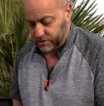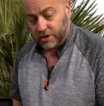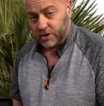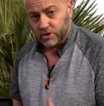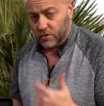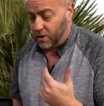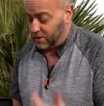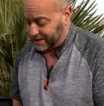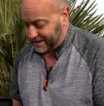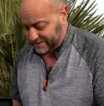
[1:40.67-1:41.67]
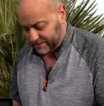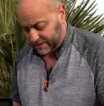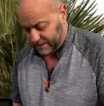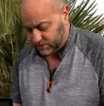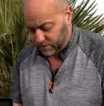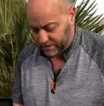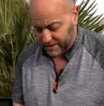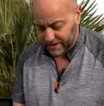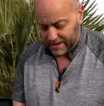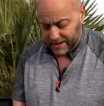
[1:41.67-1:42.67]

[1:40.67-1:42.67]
So you could do all kinds of things with it.